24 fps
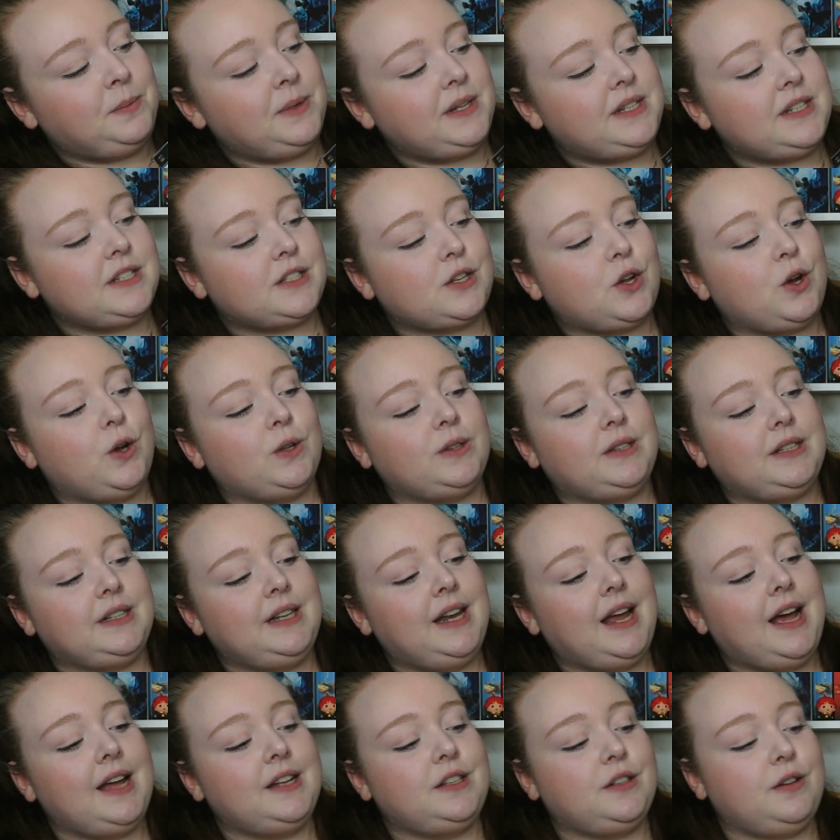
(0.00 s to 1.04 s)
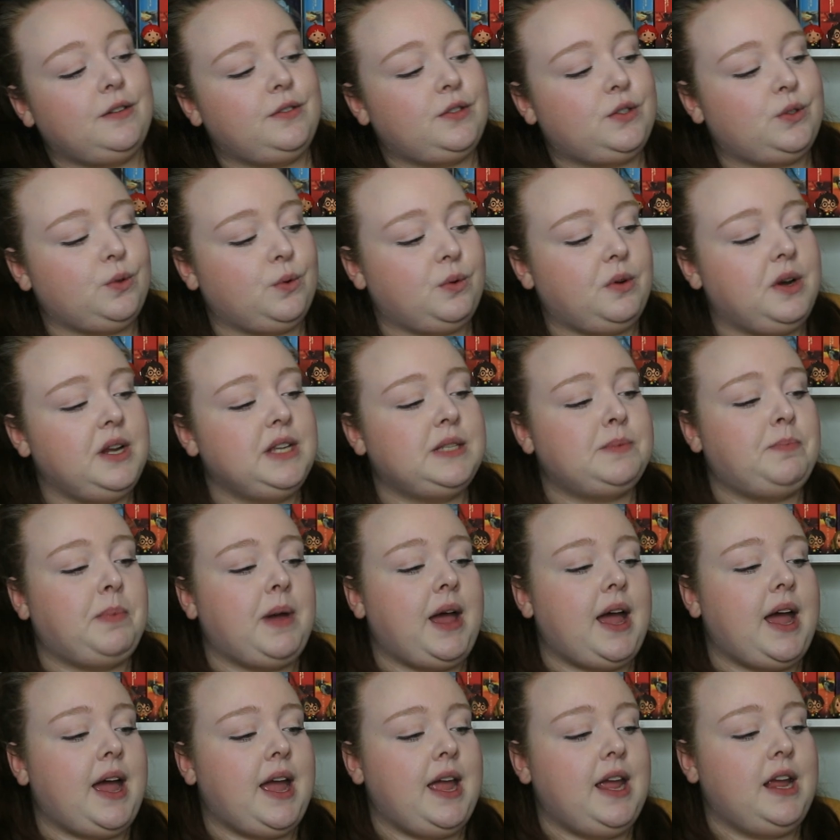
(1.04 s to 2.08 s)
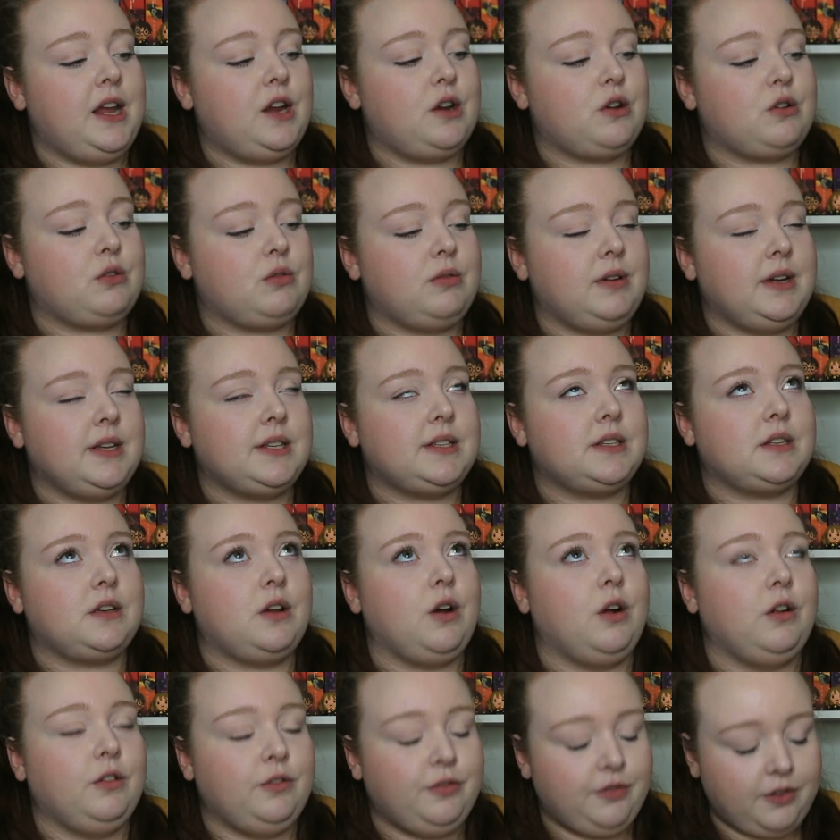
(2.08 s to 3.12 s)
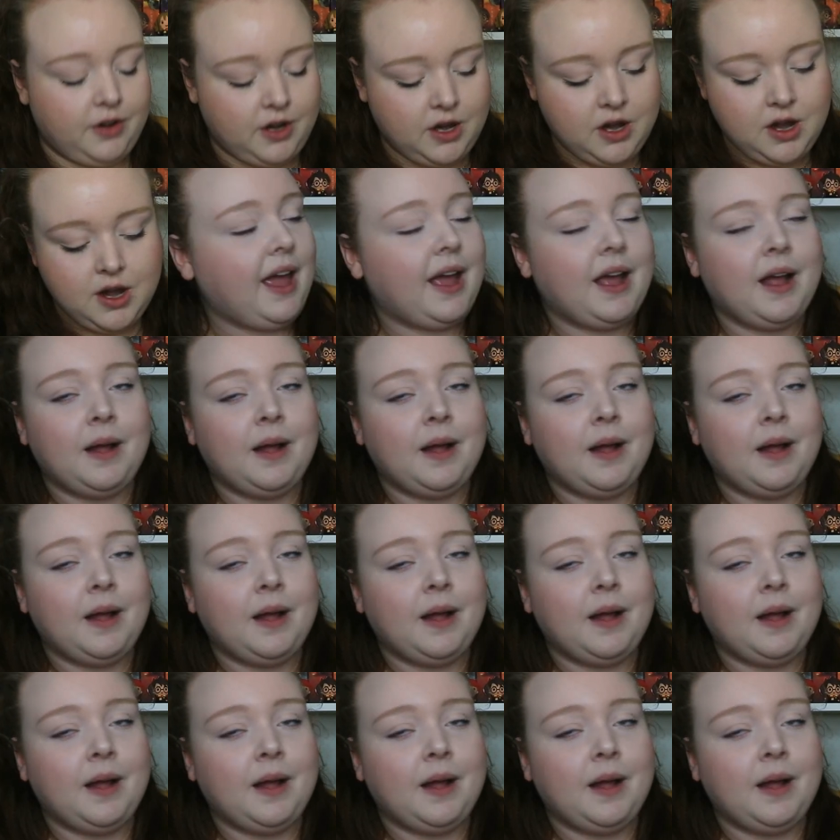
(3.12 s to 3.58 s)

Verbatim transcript: which is called The Land of Stories by Chris Colfer.